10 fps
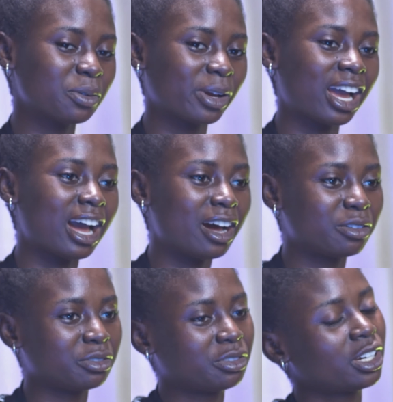We
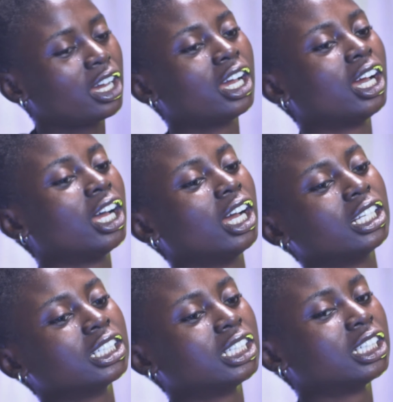have
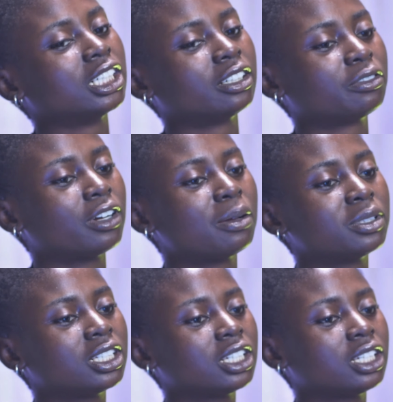the
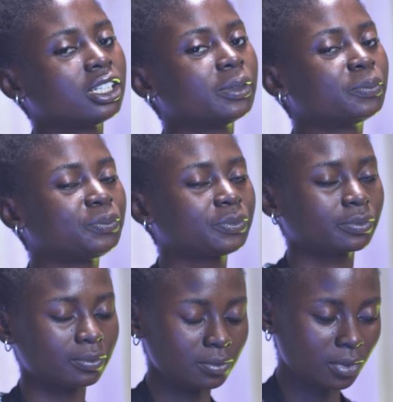family
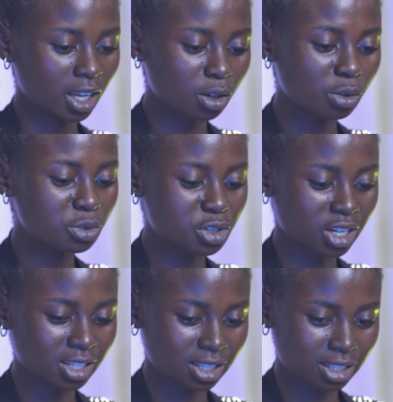
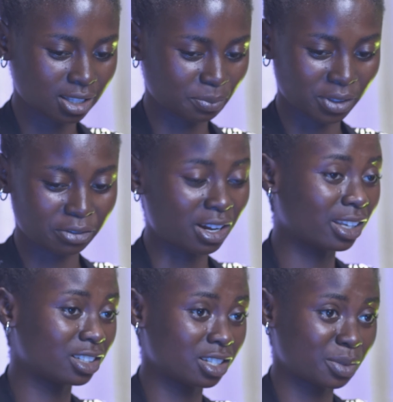the
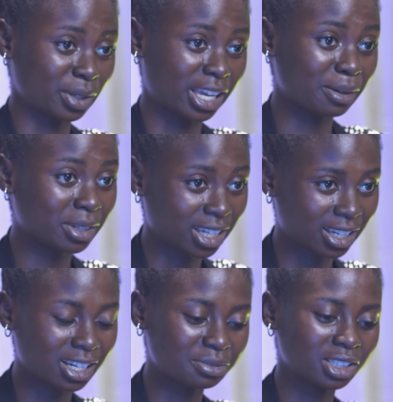father just became
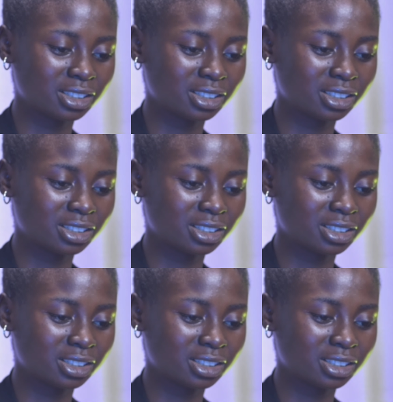king after